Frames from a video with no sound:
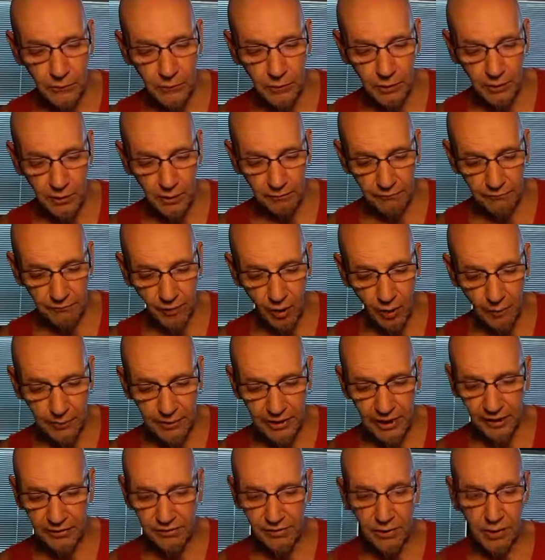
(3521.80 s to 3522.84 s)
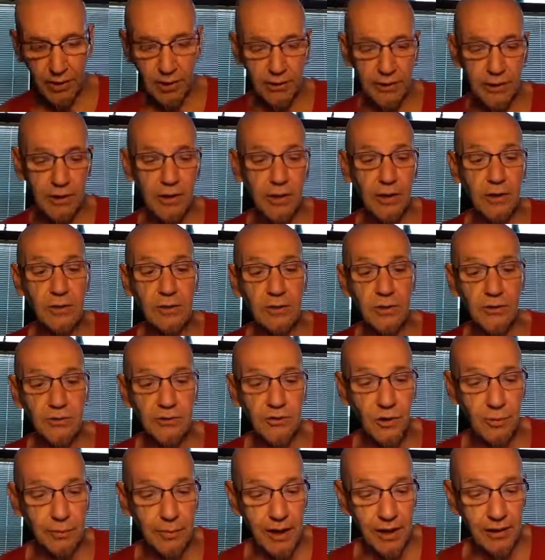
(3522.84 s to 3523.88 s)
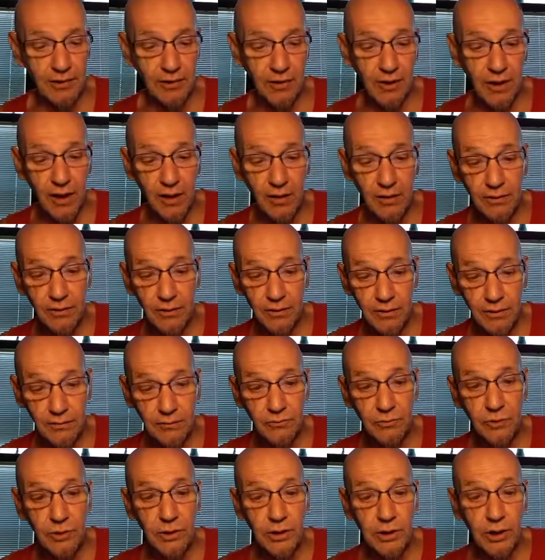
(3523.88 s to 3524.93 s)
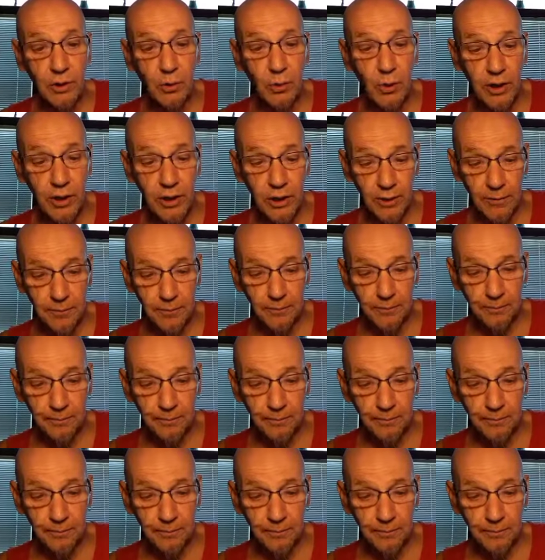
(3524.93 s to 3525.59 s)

Okay, Pharma Death Clock again. Let's go back to that really quick.